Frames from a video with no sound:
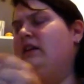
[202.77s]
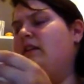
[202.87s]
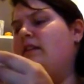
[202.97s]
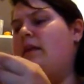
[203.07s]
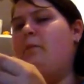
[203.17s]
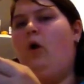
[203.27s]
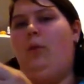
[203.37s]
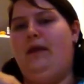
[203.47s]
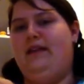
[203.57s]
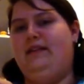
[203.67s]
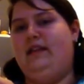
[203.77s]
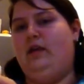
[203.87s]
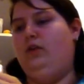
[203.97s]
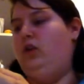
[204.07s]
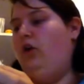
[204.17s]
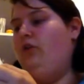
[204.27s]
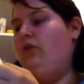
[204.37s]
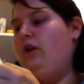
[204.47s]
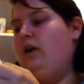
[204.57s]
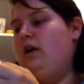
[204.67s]
then Moppet's killed off
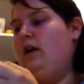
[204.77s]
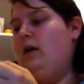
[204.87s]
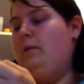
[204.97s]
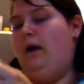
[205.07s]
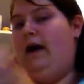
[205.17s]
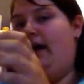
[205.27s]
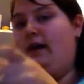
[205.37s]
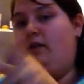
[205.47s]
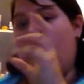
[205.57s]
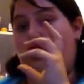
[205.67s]
by